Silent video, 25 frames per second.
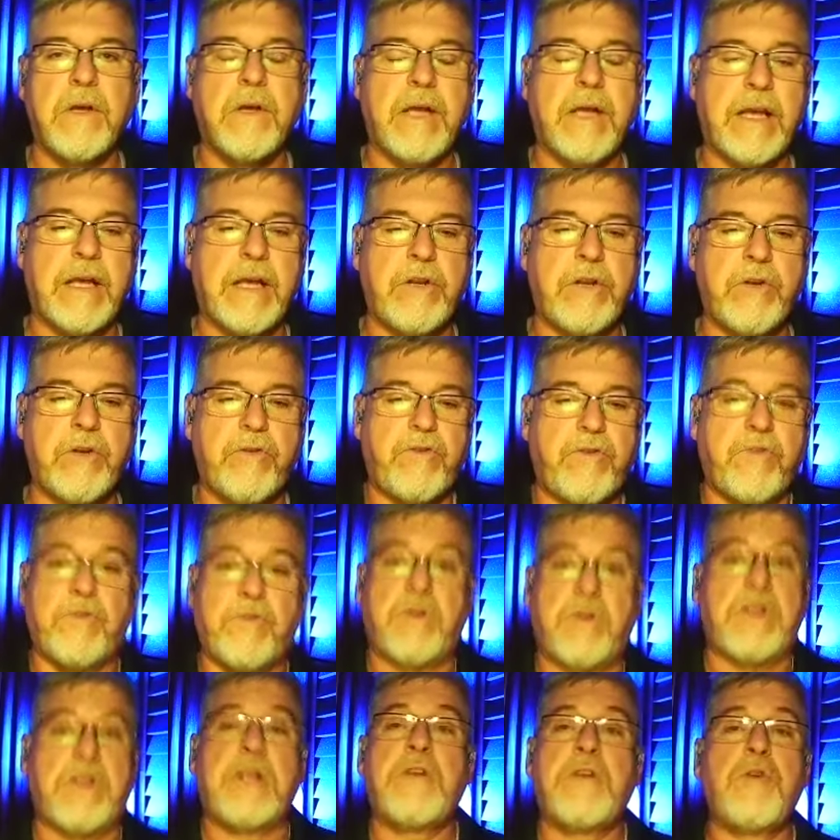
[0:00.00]
and you just
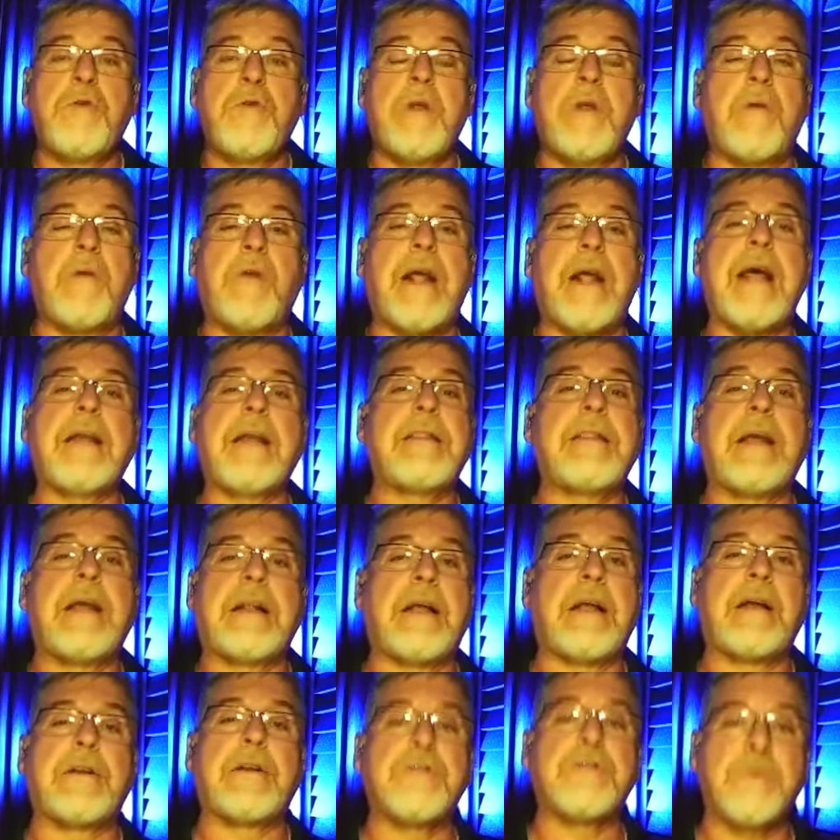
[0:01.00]
did not you never had that
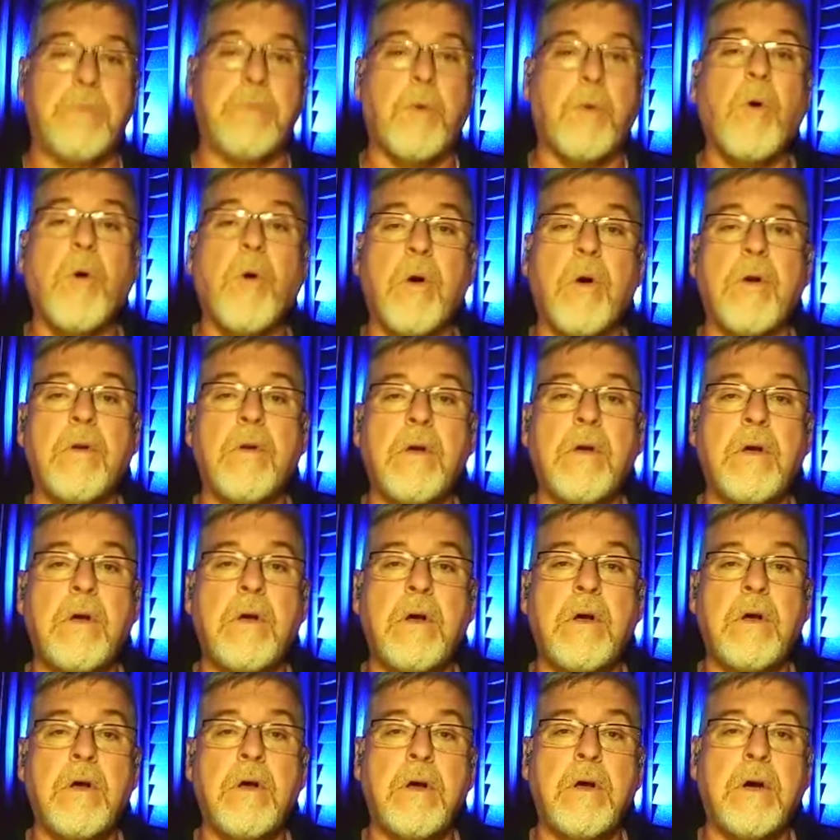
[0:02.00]
kind of support
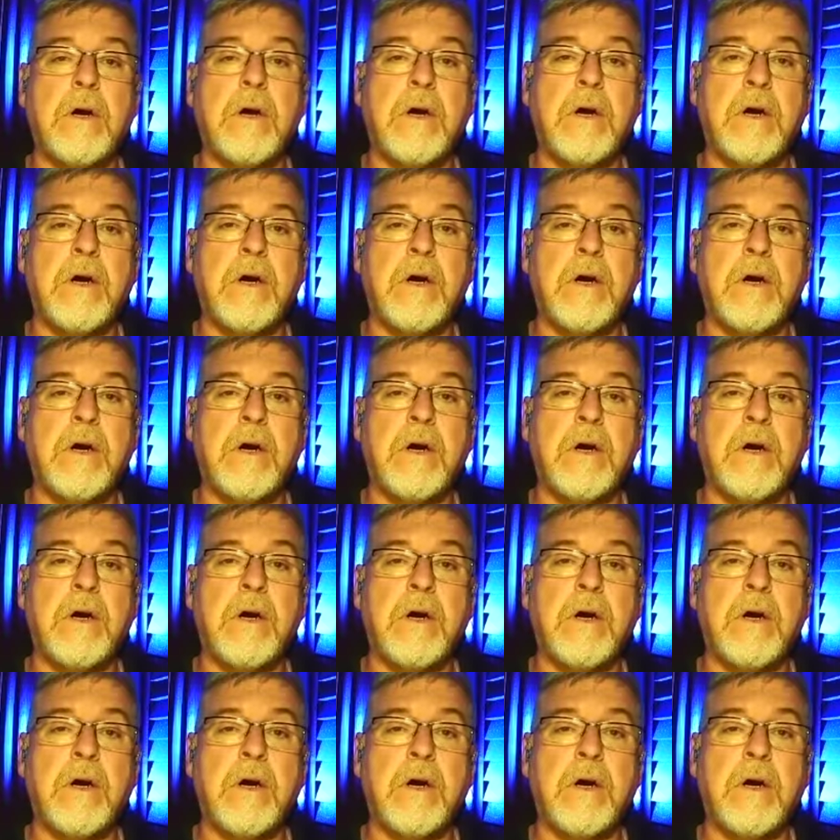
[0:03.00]
no uh,